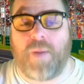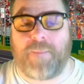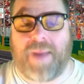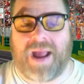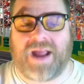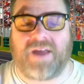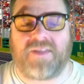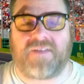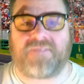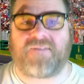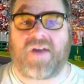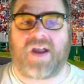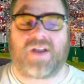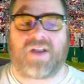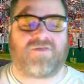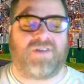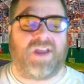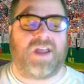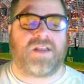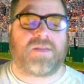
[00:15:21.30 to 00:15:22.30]
back at the
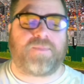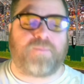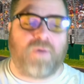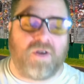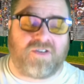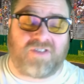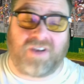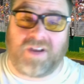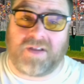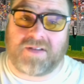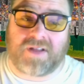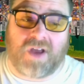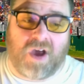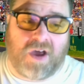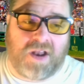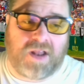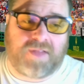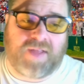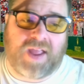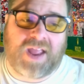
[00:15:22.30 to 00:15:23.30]
factory is pushing as
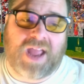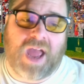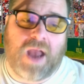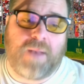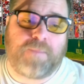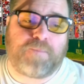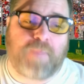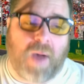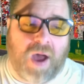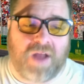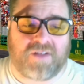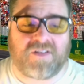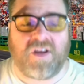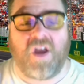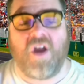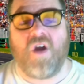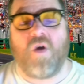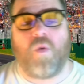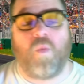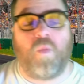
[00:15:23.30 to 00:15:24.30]
hard as they can, but
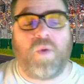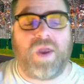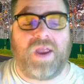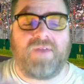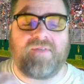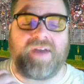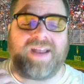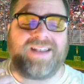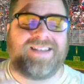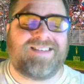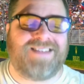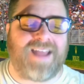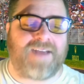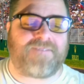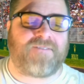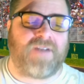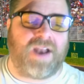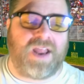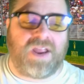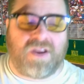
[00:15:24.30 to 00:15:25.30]
we've
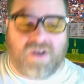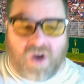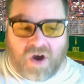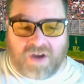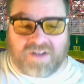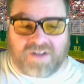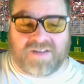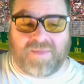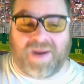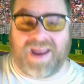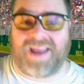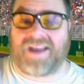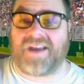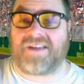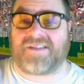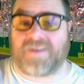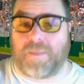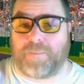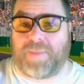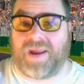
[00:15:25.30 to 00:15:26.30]
definitely got to make
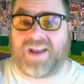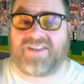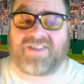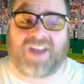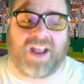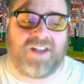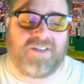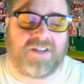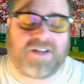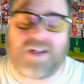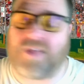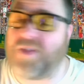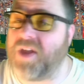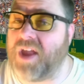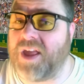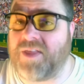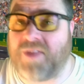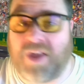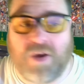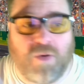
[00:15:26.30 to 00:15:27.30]
some big changes. I think
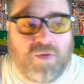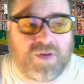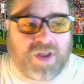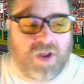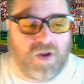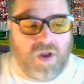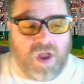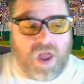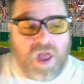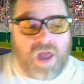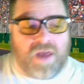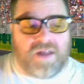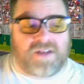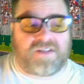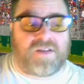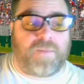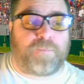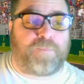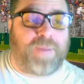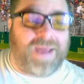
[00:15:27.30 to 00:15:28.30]
they all do.
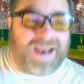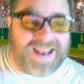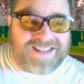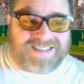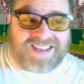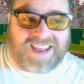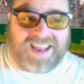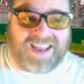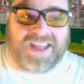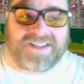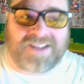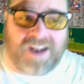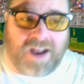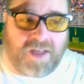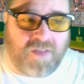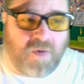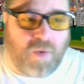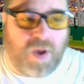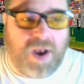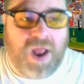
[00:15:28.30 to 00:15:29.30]
Stability is
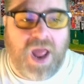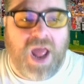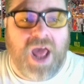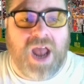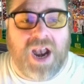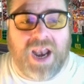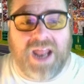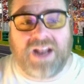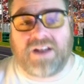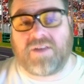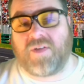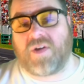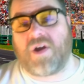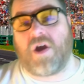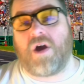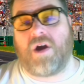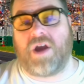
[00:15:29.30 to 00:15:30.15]
another one. Linked to the car